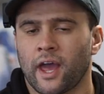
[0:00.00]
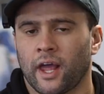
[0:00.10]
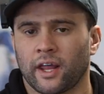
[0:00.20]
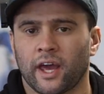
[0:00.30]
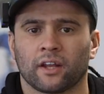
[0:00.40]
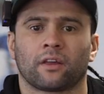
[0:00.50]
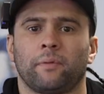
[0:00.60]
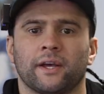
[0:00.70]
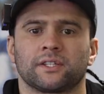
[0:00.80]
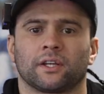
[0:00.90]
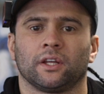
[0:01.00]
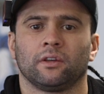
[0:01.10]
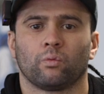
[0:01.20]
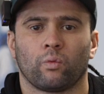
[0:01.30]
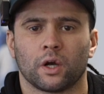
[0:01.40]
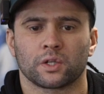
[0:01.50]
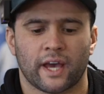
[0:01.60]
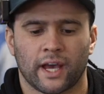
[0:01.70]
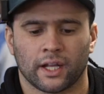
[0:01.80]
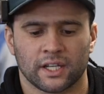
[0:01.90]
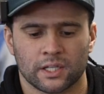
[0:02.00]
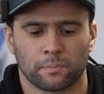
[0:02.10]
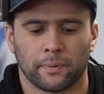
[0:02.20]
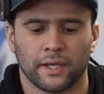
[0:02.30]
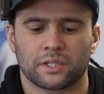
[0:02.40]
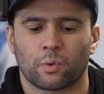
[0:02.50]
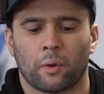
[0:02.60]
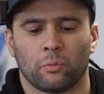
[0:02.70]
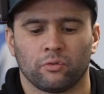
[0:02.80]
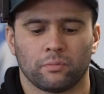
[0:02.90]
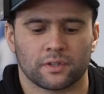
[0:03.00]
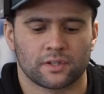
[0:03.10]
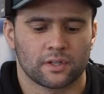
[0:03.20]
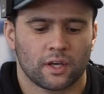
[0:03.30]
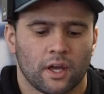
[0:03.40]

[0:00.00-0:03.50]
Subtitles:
and add capacity whilst adding speed to our movements.